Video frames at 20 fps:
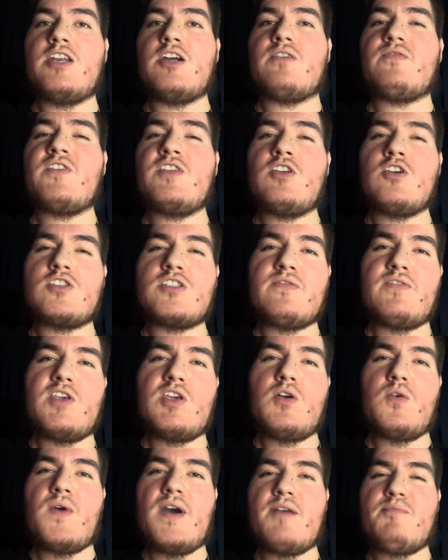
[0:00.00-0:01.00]
For those of
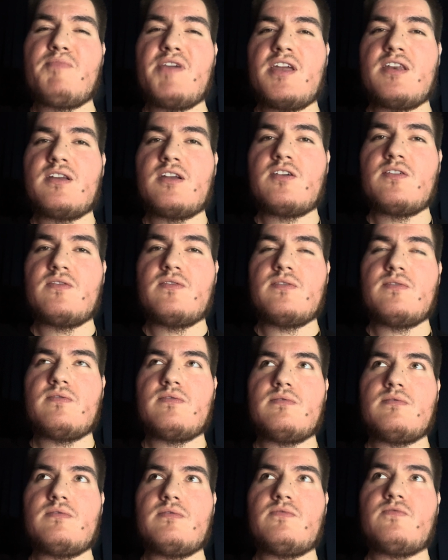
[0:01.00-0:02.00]
you who have been
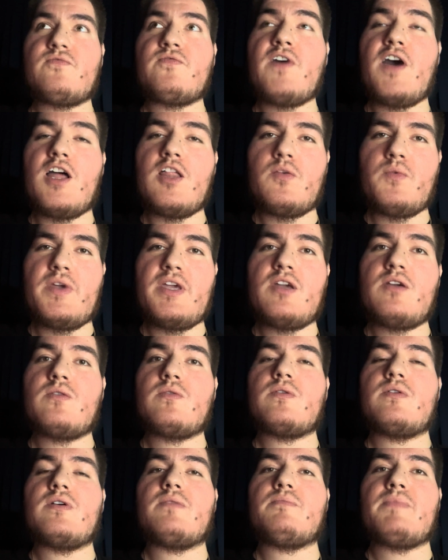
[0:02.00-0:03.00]

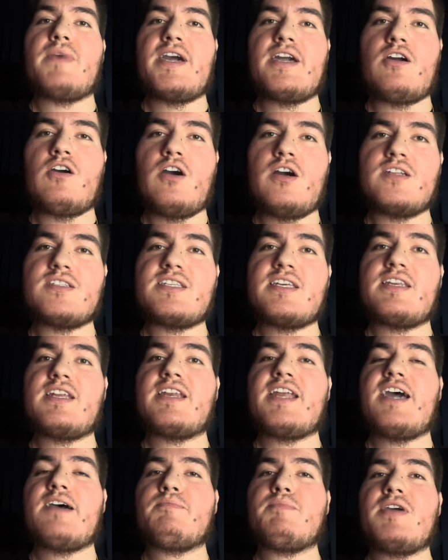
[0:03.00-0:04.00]
following my content and
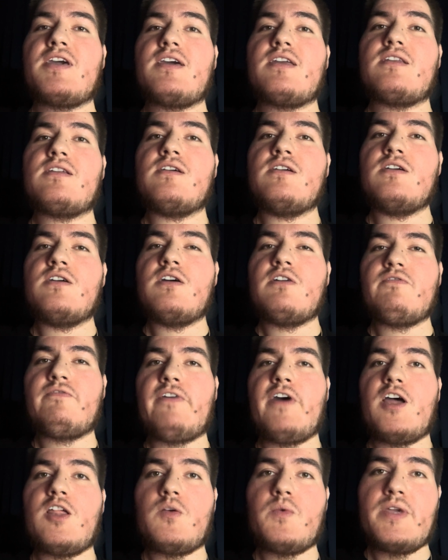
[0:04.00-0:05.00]
have been
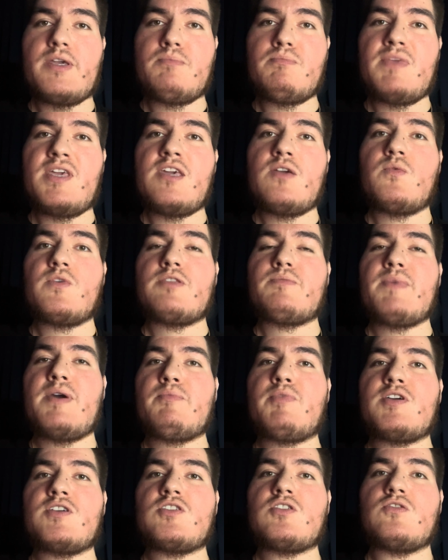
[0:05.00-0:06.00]
following me with my
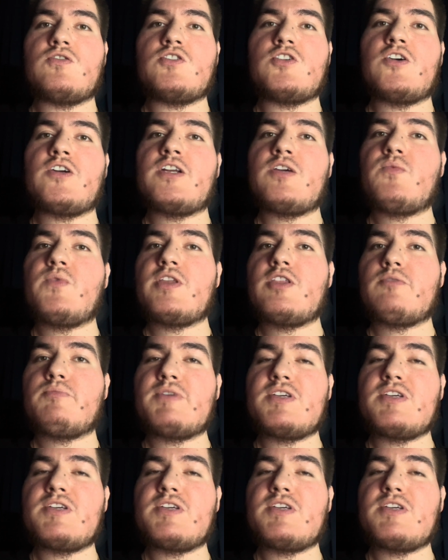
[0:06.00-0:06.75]
personal journey, whether it be